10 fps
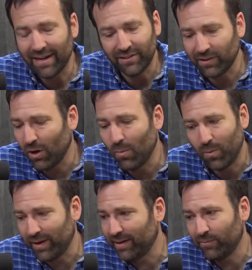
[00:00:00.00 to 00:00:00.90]
I, I, just hope
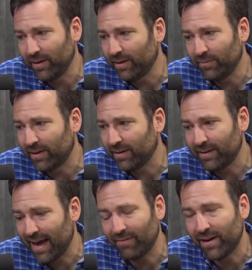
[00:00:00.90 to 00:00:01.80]
we we, we can
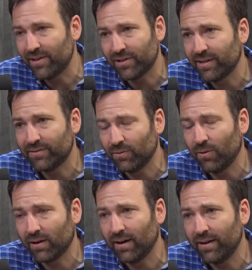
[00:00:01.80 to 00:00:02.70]
galvanize ourselves to
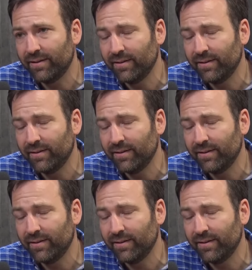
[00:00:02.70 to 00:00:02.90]
work on.